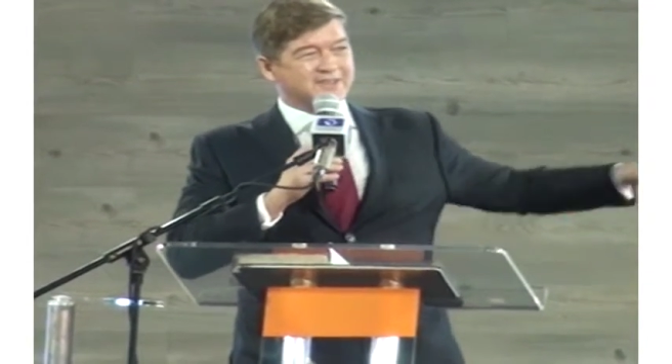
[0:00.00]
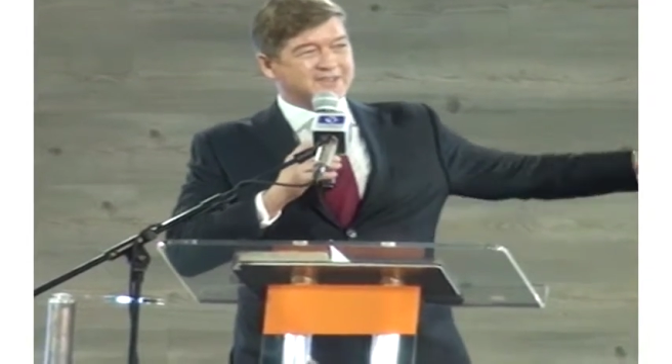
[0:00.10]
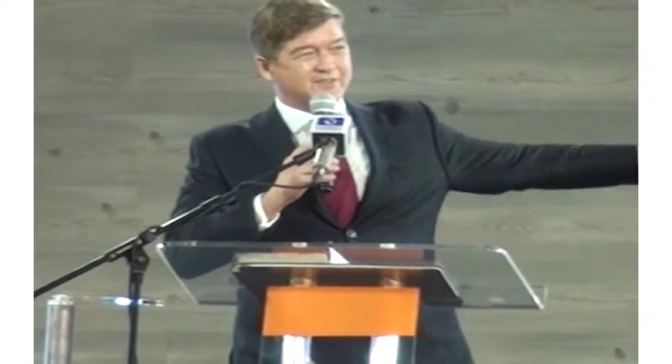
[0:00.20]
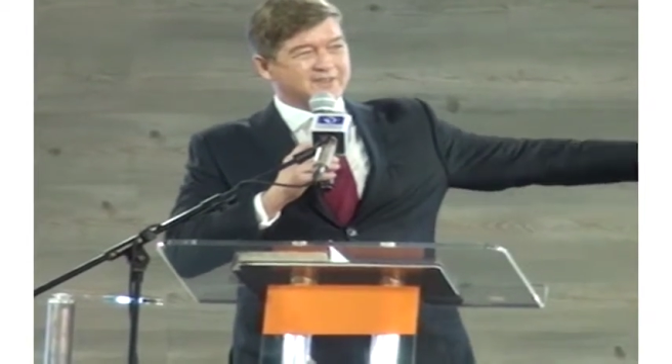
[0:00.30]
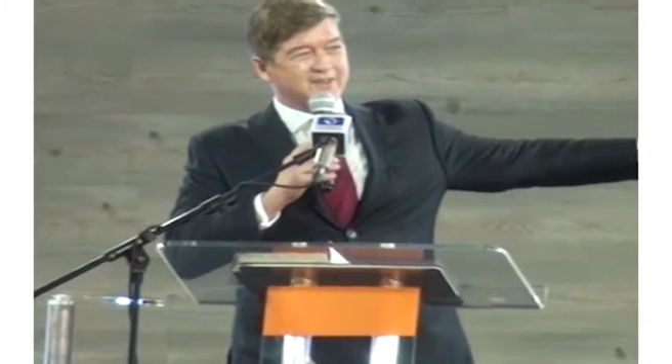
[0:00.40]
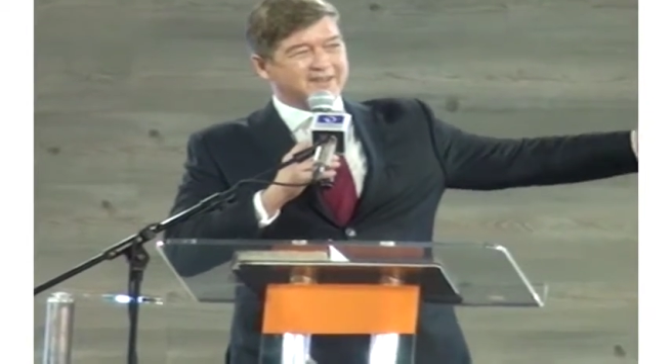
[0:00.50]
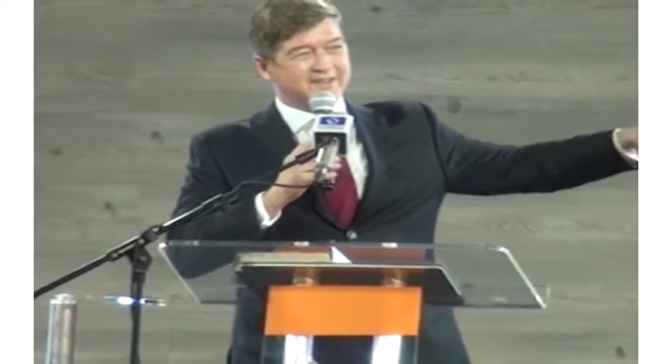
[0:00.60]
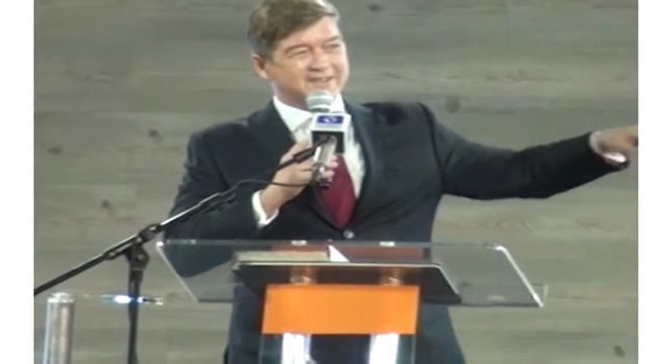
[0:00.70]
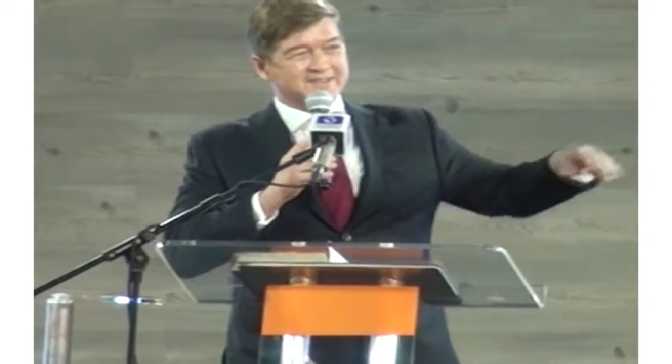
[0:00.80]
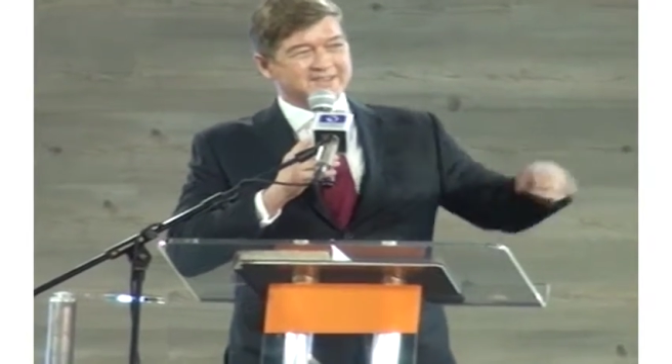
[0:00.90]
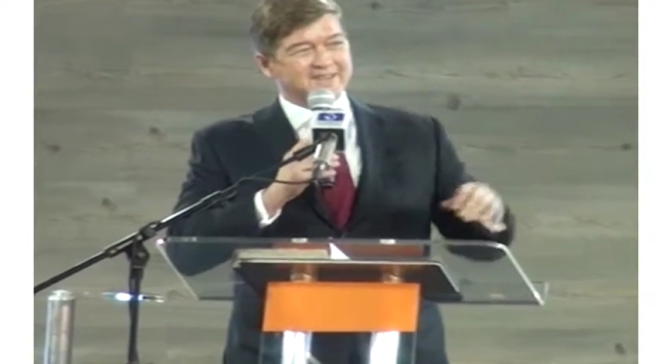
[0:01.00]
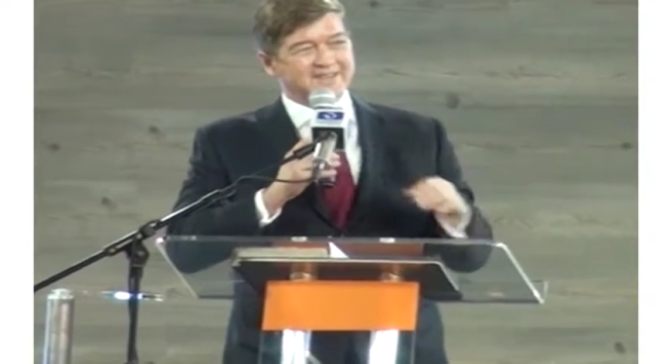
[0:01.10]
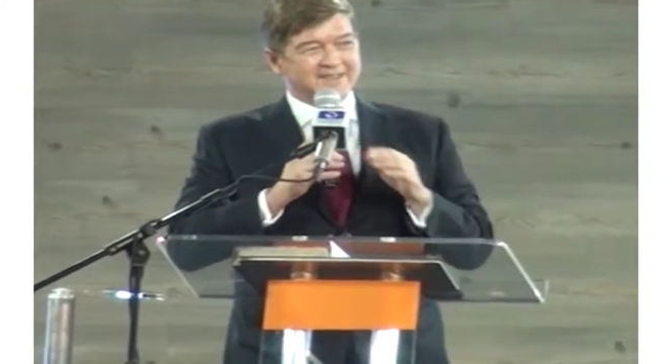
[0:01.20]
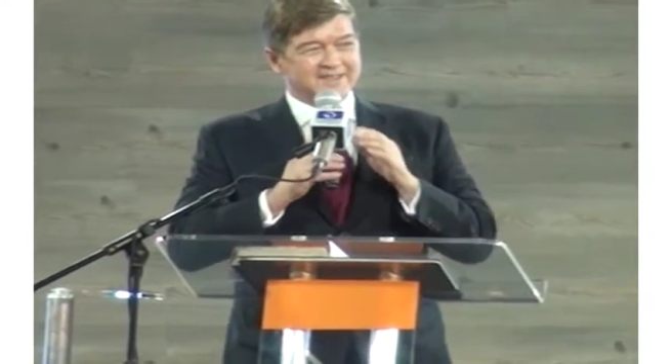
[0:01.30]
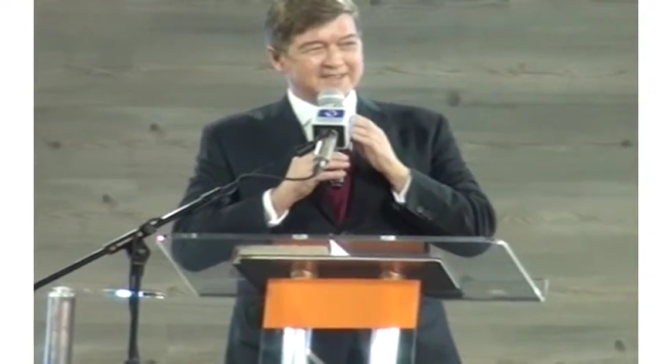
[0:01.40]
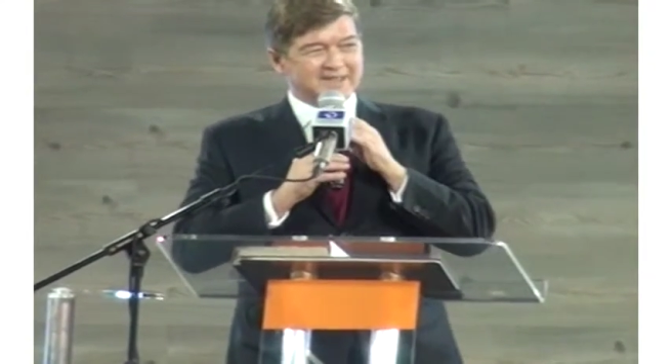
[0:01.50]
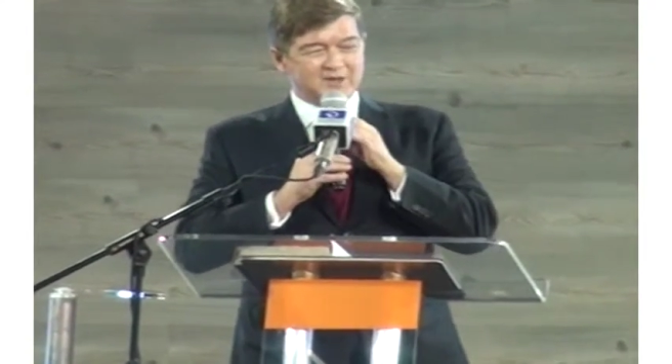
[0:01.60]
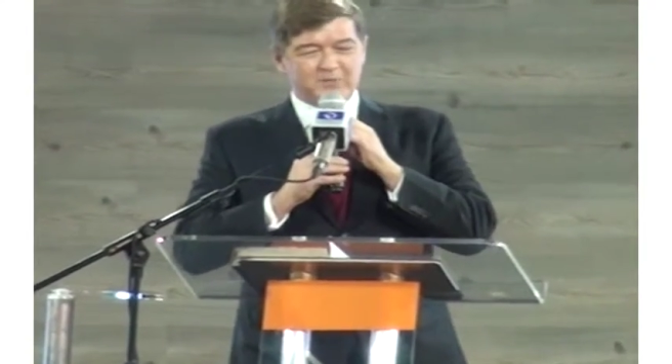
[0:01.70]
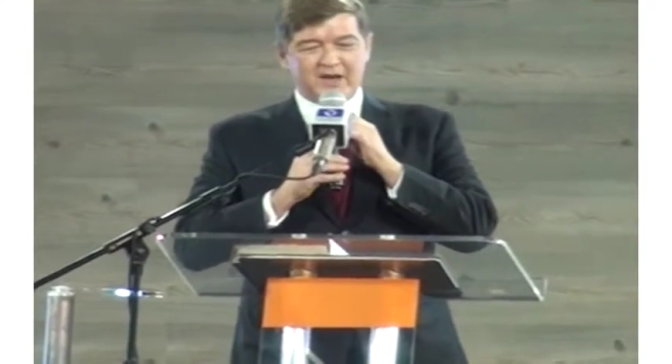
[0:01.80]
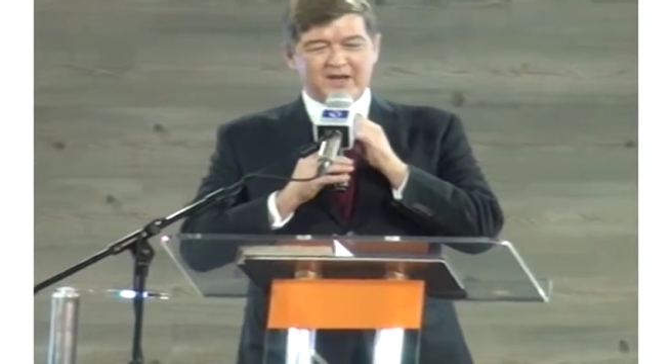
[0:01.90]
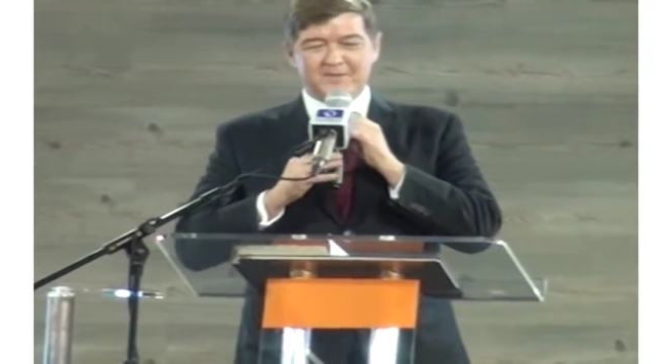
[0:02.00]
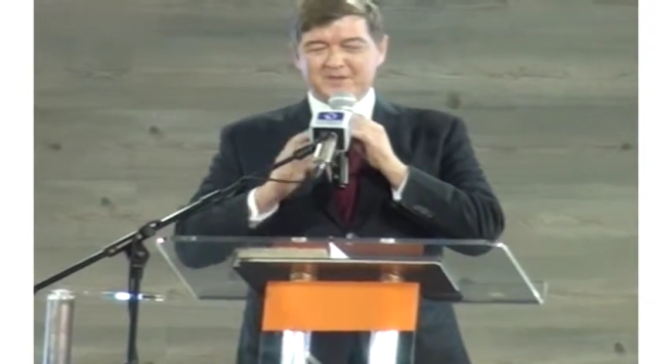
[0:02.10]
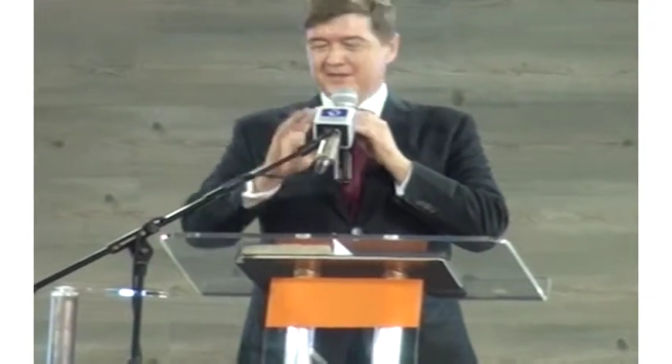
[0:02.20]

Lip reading: the Nigerian line is at the bottom.